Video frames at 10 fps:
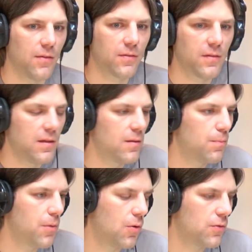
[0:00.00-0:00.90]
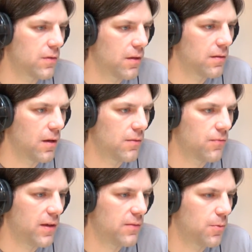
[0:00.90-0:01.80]
seen a post on
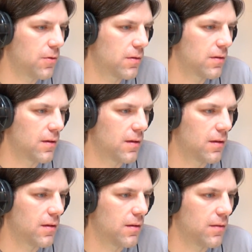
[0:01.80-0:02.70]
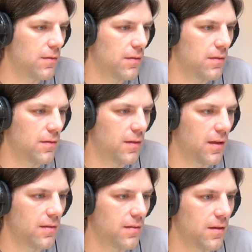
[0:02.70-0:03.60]
Facebook
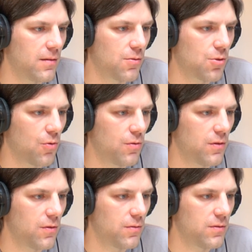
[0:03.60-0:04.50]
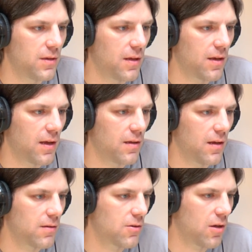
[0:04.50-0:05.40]
that showed you together
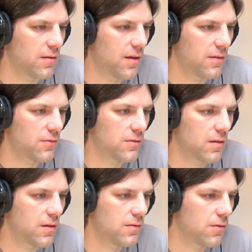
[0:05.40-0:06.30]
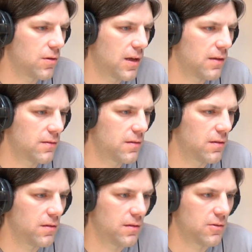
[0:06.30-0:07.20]
at a contest or something. So you guys
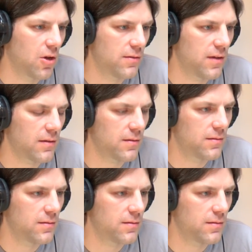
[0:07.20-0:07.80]
still in contact?